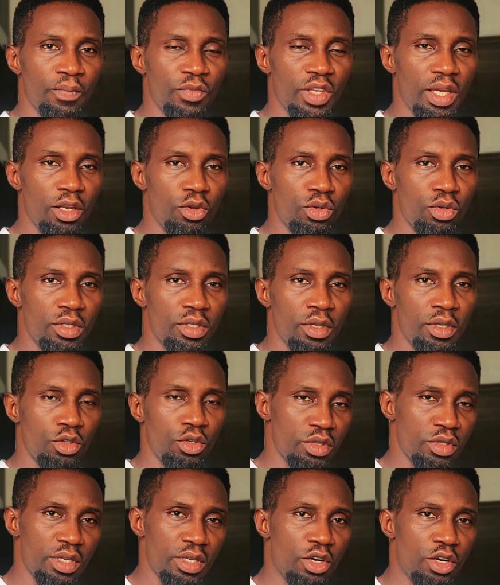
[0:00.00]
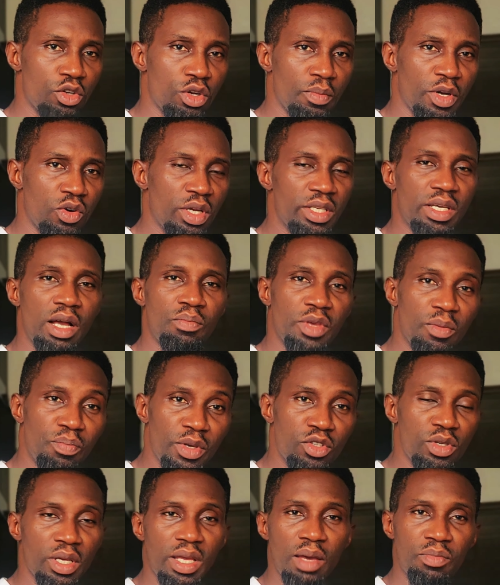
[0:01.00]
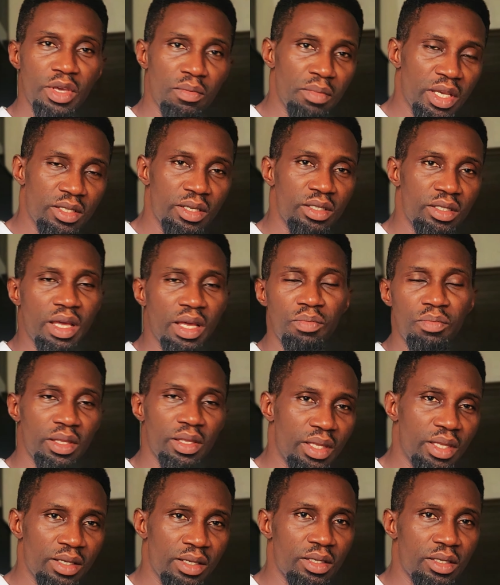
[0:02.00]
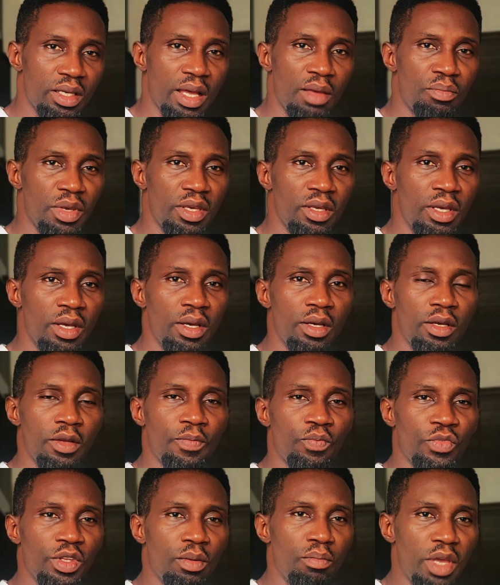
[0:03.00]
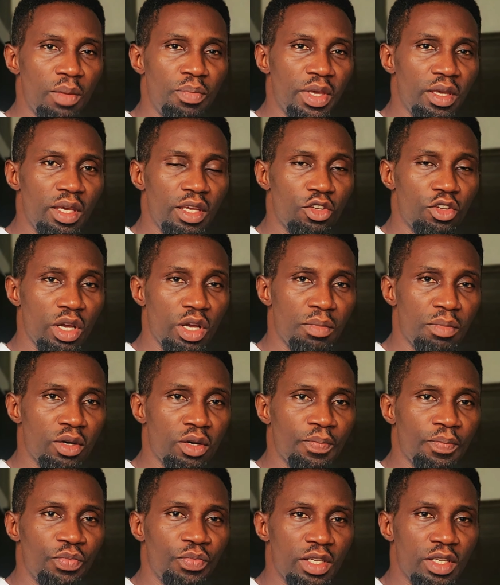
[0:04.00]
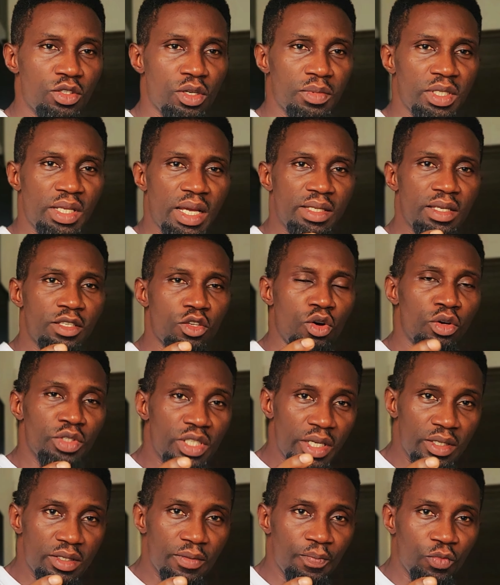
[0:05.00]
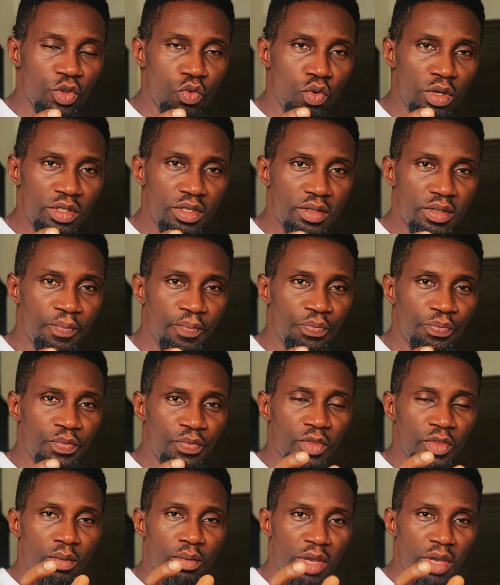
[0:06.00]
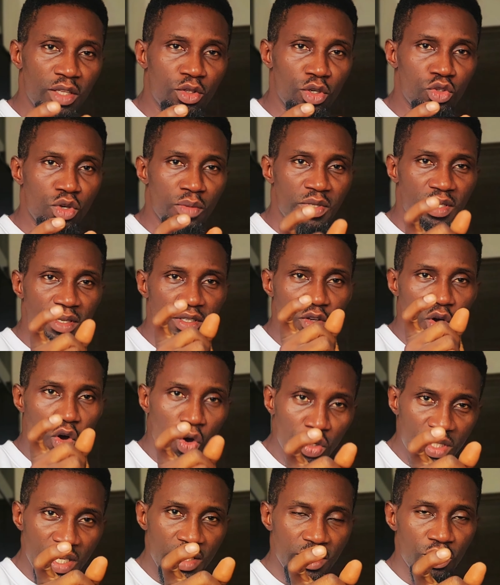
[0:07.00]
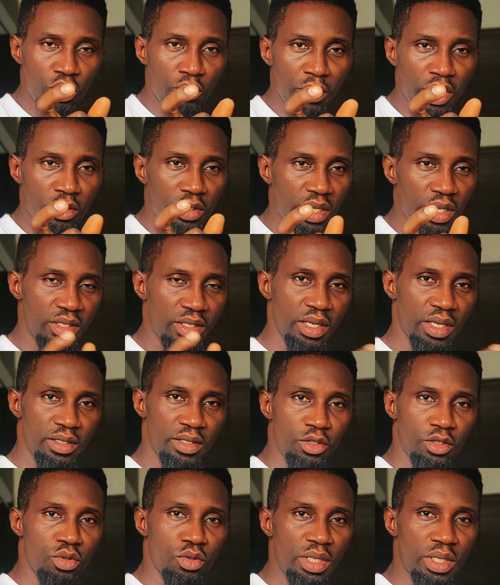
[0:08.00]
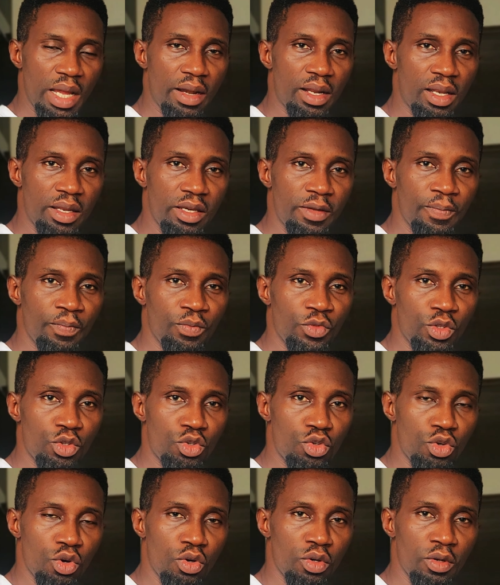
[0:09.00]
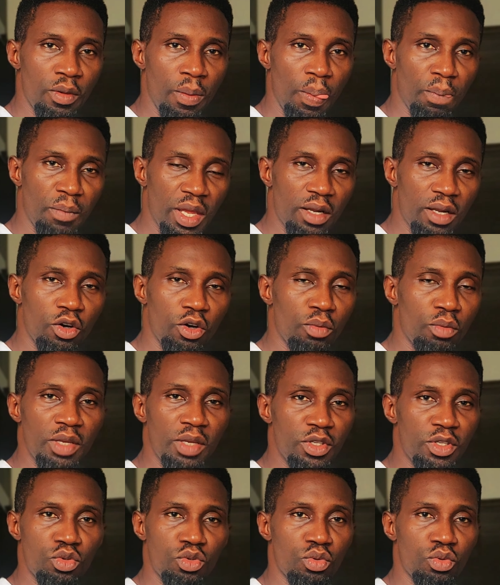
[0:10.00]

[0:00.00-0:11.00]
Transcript: alone. Scenario number 1 can be a picture, it can be a message, it can be a text, it can be maybe in your email, there's something that says urgent. Once Make.com says urgent in your mail, it sends it directly to your mail or maybe